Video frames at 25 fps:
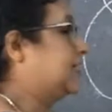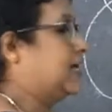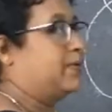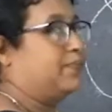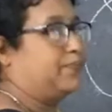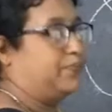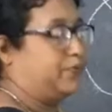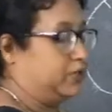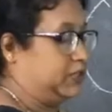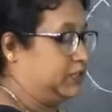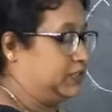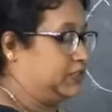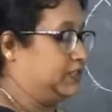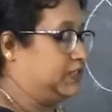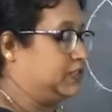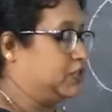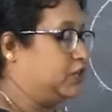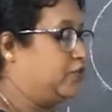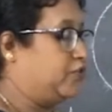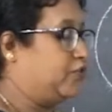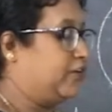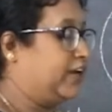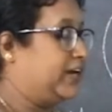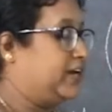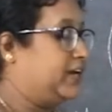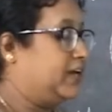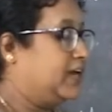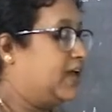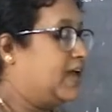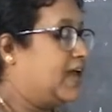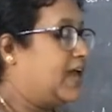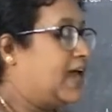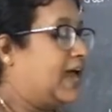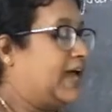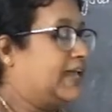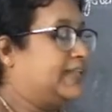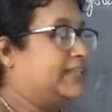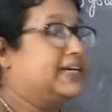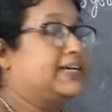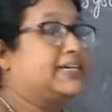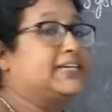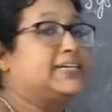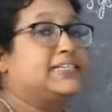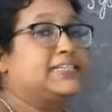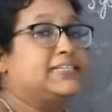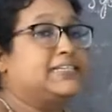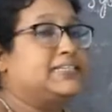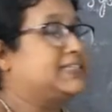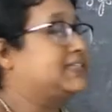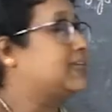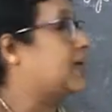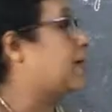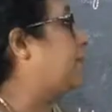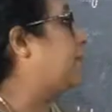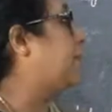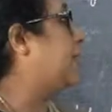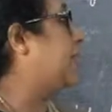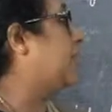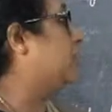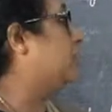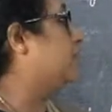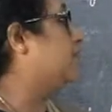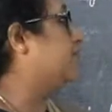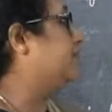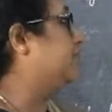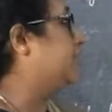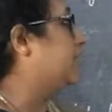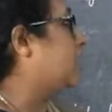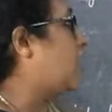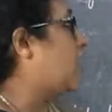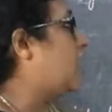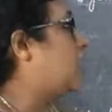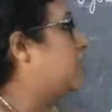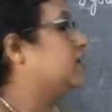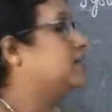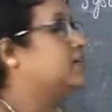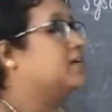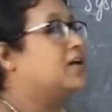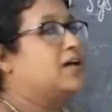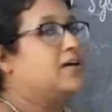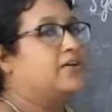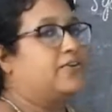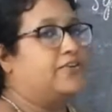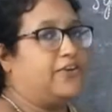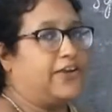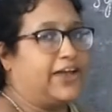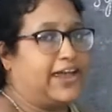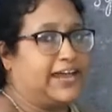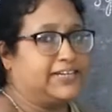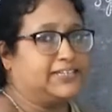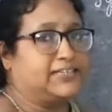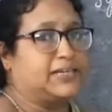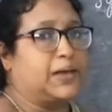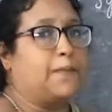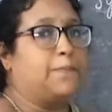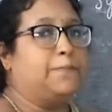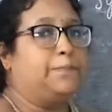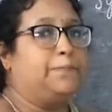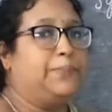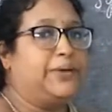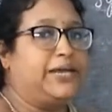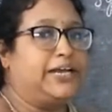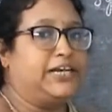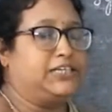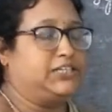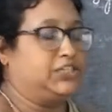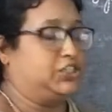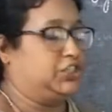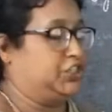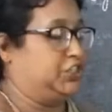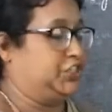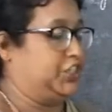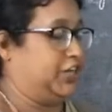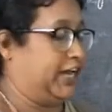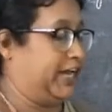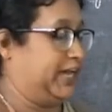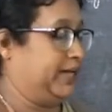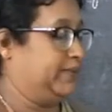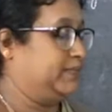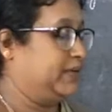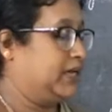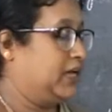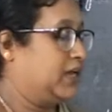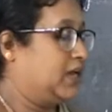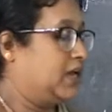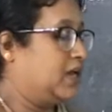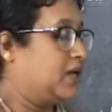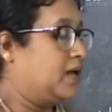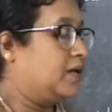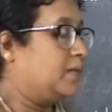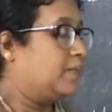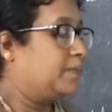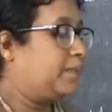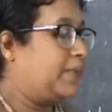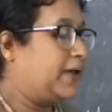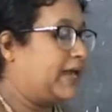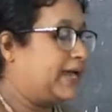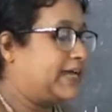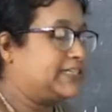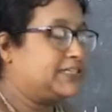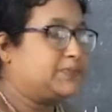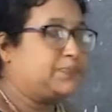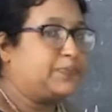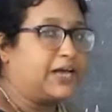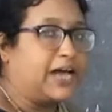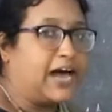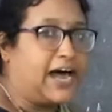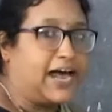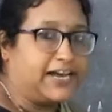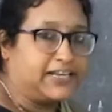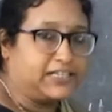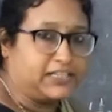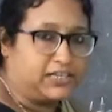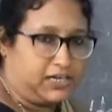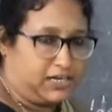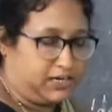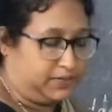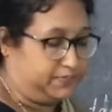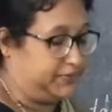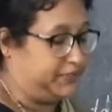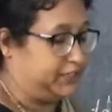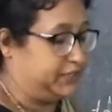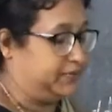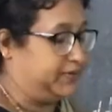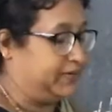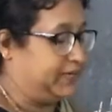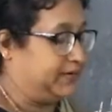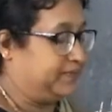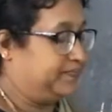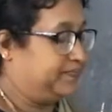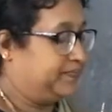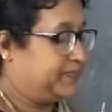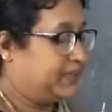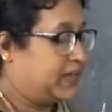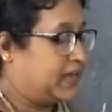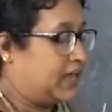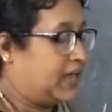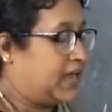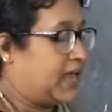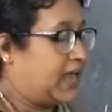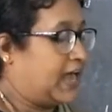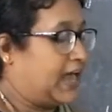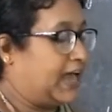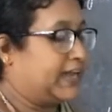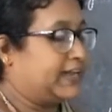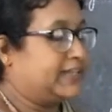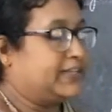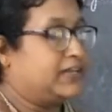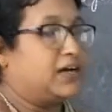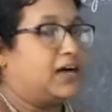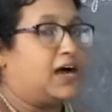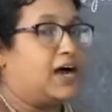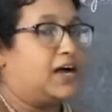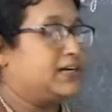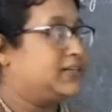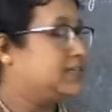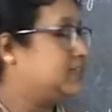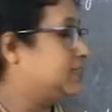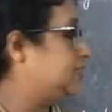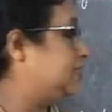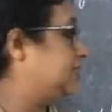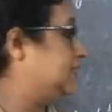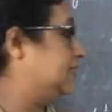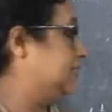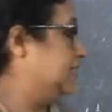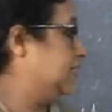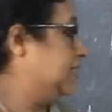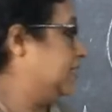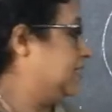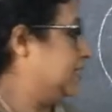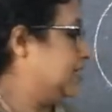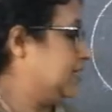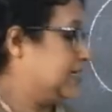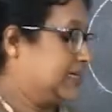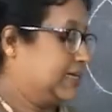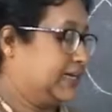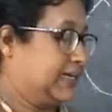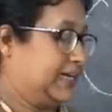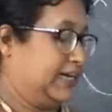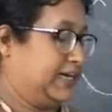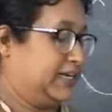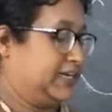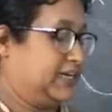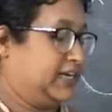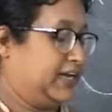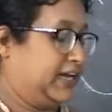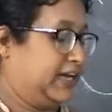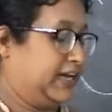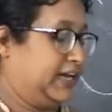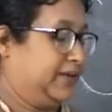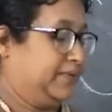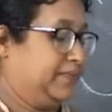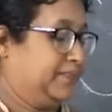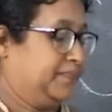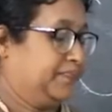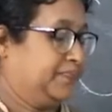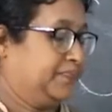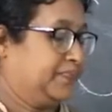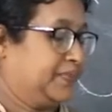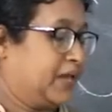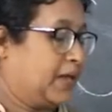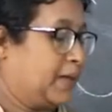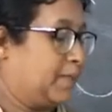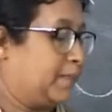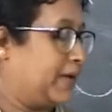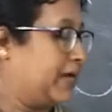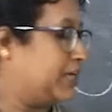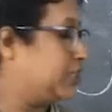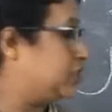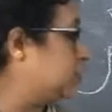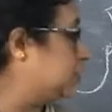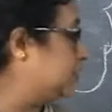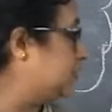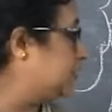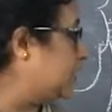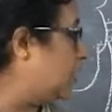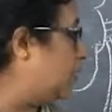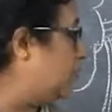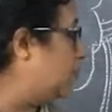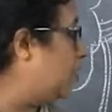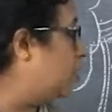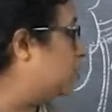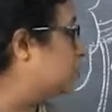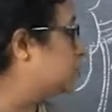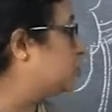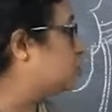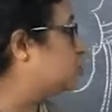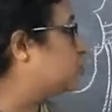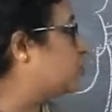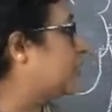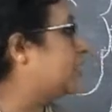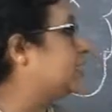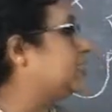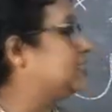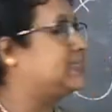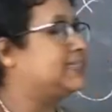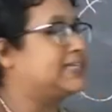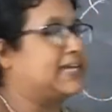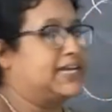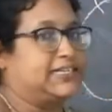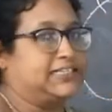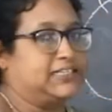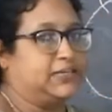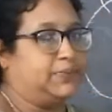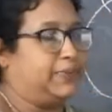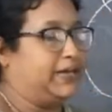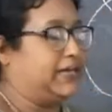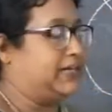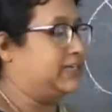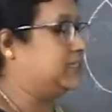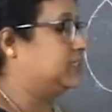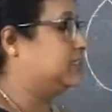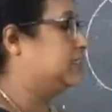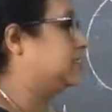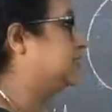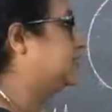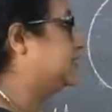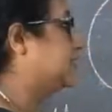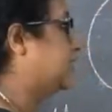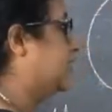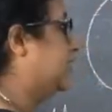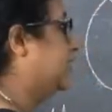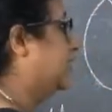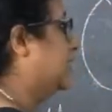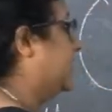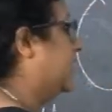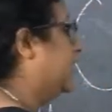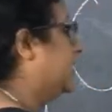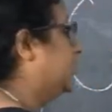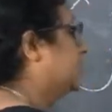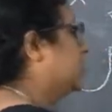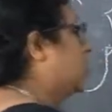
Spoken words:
and produce urine, and the kidneys are a pair of dark red bean shape placed behind the abdomen, and the adult's kidney measures about 12 centimeters in length.